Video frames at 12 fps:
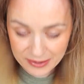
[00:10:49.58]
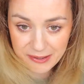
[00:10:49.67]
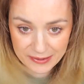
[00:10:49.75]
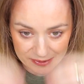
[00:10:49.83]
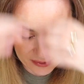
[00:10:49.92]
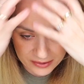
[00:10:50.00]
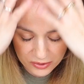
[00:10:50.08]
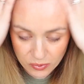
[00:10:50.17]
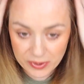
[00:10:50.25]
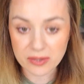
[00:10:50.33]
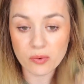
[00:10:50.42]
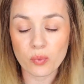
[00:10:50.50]
I'm gonna go
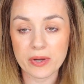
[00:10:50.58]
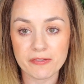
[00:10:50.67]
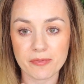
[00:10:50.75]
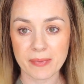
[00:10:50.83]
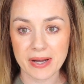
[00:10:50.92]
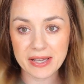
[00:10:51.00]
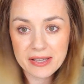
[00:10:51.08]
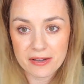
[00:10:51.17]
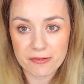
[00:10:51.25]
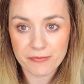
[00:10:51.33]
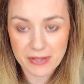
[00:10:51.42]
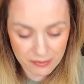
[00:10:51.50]
in with my
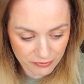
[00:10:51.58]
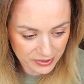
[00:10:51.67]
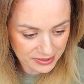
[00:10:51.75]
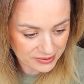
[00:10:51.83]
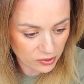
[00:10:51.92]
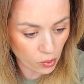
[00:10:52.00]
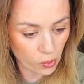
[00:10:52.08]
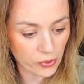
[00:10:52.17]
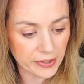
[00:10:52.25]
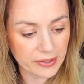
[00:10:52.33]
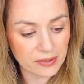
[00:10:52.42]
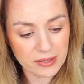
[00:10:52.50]
favorite
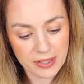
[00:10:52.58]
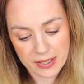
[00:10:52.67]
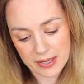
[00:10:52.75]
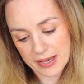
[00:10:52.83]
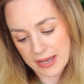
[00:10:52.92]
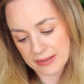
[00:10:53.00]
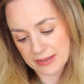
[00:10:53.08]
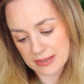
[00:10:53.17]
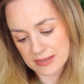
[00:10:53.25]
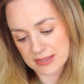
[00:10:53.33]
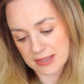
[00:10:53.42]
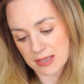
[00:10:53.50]
oil, and
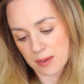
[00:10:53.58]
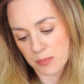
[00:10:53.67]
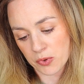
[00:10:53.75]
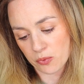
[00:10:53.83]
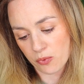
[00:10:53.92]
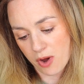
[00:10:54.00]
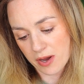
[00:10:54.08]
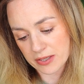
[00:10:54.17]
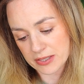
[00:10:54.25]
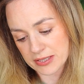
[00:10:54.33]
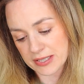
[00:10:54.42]
that's the Moroccan